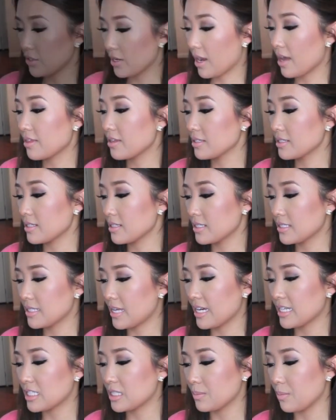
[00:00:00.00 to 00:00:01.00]
So I got this in a
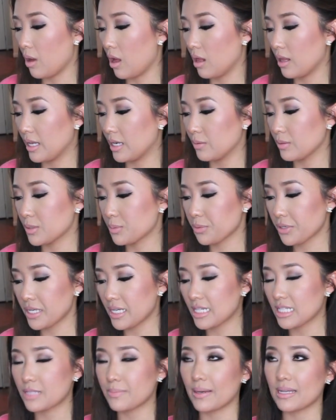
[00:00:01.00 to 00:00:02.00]
size small and it was pretty
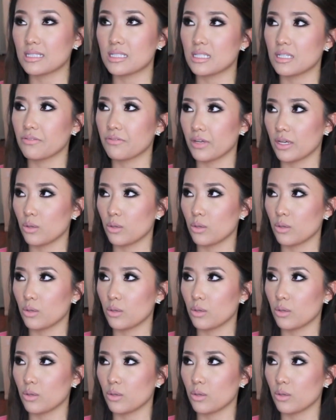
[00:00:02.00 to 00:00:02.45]
expensive.